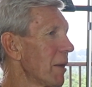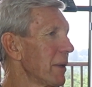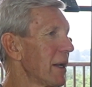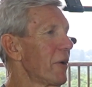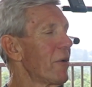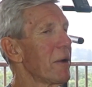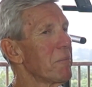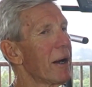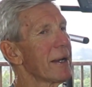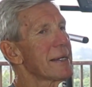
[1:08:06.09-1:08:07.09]
I mean, I'd
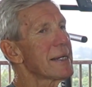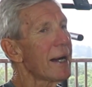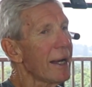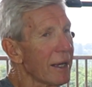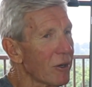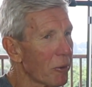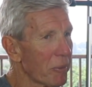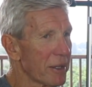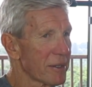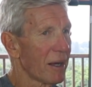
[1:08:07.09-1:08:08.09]
run my entire
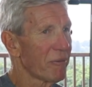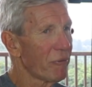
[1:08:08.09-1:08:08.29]
Comrades life,